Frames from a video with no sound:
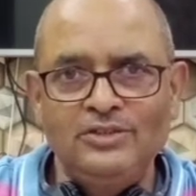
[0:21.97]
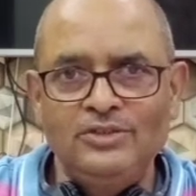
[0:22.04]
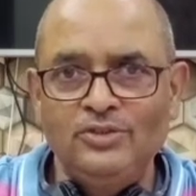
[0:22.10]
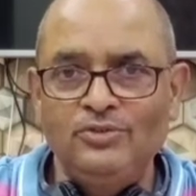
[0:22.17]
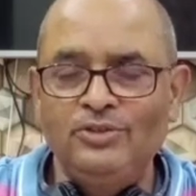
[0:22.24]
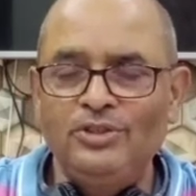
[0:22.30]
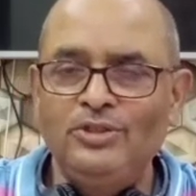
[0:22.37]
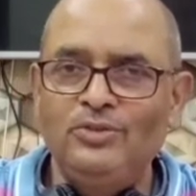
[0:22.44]

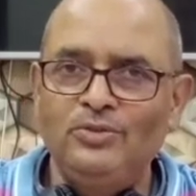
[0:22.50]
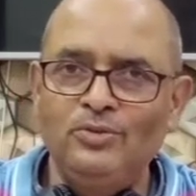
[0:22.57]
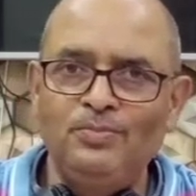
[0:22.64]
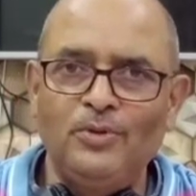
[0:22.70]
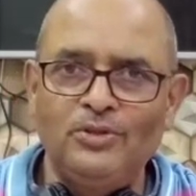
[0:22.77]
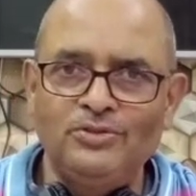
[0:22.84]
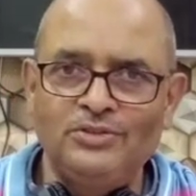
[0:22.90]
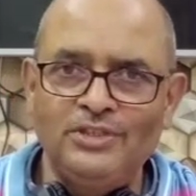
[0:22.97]
Unit
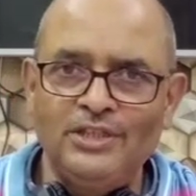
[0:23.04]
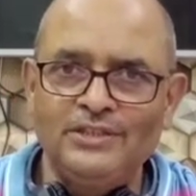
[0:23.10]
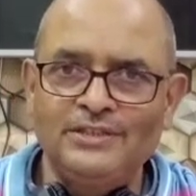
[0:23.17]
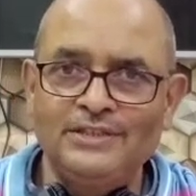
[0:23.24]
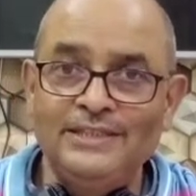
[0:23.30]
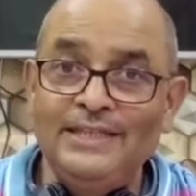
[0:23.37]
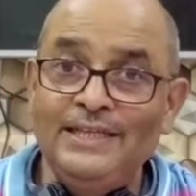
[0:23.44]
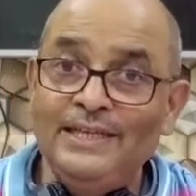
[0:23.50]
2.6
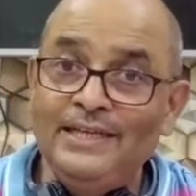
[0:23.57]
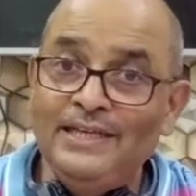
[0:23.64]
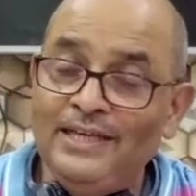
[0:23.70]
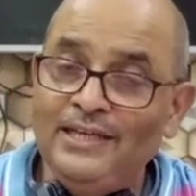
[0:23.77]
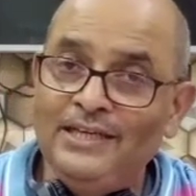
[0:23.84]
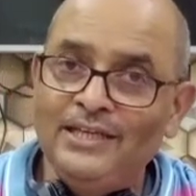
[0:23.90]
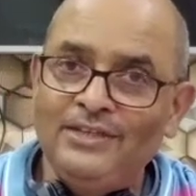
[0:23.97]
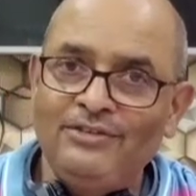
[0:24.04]

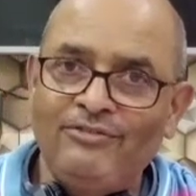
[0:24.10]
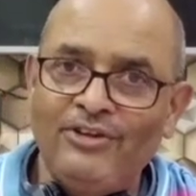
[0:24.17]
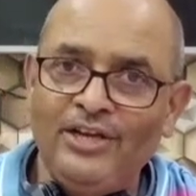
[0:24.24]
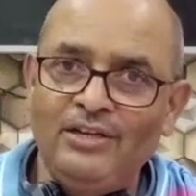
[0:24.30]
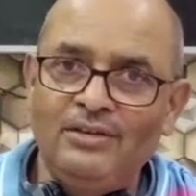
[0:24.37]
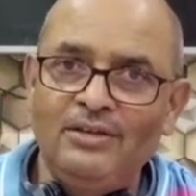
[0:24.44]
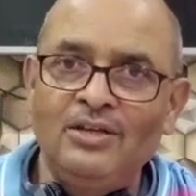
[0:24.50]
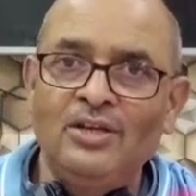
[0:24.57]
Indian
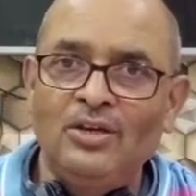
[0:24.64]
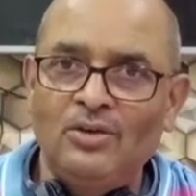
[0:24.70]
Trade,